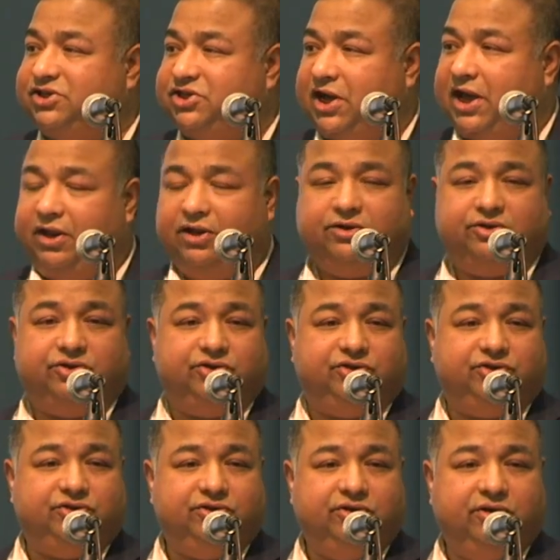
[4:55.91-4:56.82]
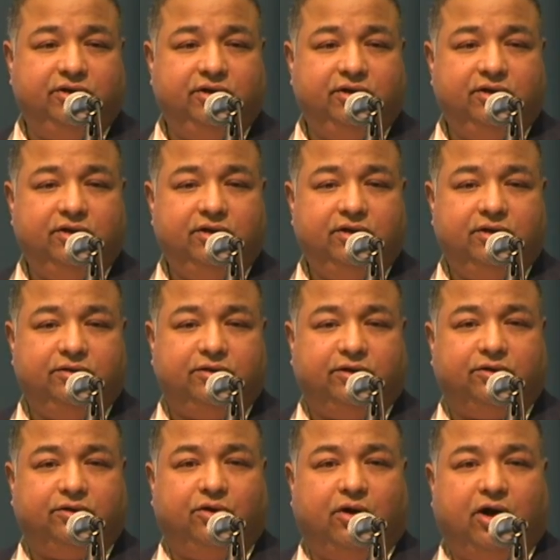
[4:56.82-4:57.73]
challenge
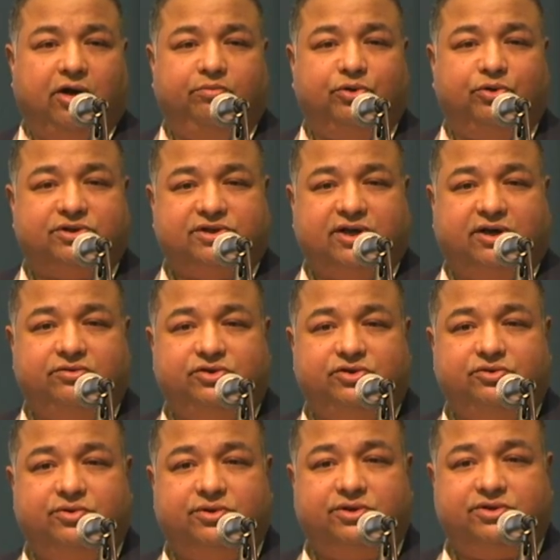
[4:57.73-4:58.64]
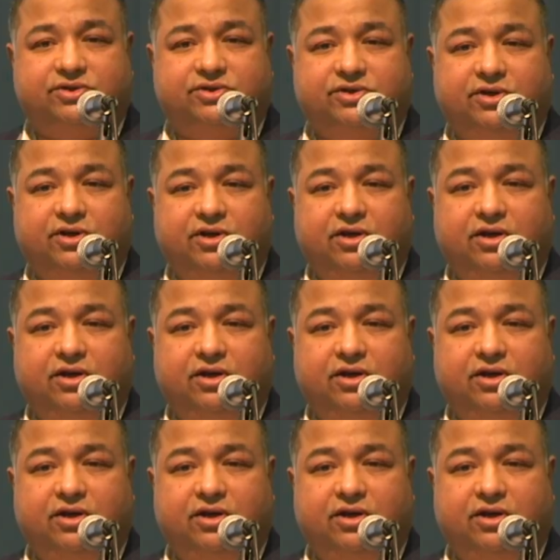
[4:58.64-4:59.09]
that the Quran puts out to us,